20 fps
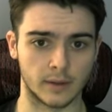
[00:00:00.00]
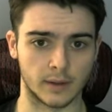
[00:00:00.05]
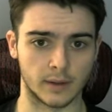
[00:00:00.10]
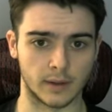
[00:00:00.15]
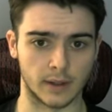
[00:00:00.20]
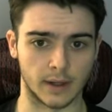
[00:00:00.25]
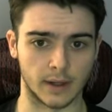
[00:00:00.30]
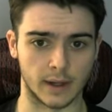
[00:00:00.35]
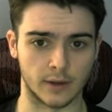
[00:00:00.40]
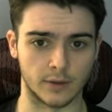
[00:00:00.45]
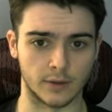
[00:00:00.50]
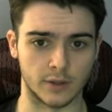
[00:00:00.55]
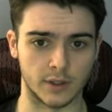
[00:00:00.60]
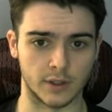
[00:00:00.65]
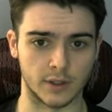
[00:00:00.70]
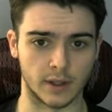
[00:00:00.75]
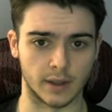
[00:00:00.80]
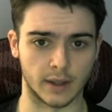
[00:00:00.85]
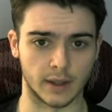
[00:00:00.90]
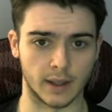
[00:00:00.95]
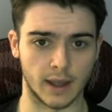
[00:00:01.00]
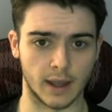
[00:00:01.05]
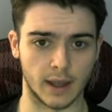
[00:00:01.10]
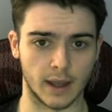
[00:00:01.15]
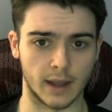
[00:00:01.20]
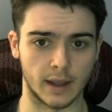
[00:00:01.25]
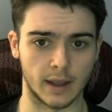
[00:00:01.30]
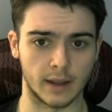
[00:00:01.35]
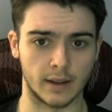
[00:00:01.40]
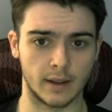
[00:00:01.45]
get energies on the
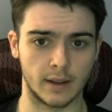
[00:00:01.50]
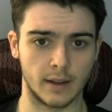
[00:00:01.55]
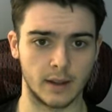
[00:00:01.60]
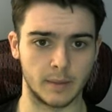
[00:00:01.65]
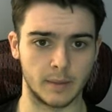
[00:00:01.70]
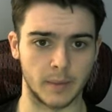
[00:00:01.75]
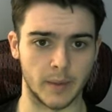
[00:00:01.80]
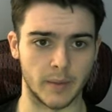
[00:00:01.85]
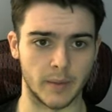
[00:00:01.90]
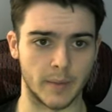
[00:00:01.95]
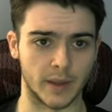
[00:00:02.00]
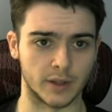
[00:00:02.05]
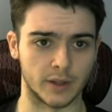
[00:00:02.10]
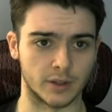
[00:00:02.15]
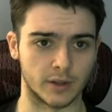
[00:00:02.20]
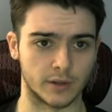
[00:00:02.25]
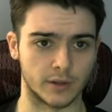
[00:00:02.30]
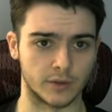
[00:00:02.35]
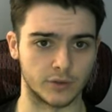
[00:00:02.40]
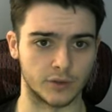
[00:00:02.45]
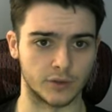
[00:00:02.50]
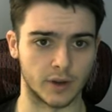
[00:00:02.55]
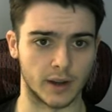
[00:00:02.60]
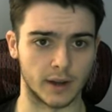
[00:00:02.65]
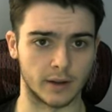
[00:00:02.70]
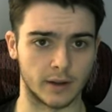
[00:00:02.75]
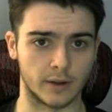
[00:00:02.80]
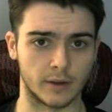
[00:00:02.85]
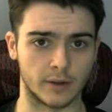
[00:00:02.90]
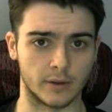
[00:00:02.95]
guy, maybe bench another
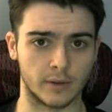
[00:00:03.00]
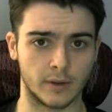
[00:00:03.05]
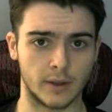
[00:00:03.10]
Drago.